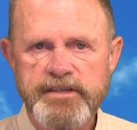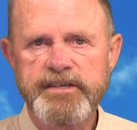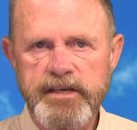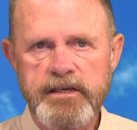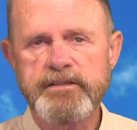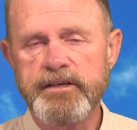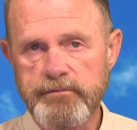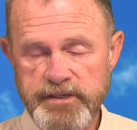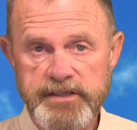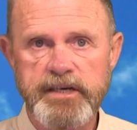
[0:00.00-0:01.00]
This is
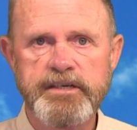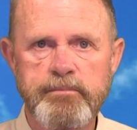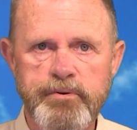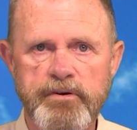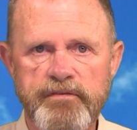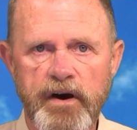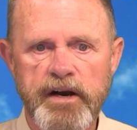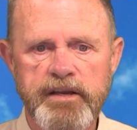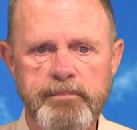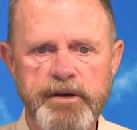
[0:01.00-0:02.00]
a recession-proof
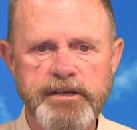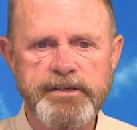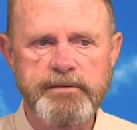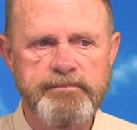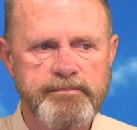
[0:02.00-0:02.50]
occupation.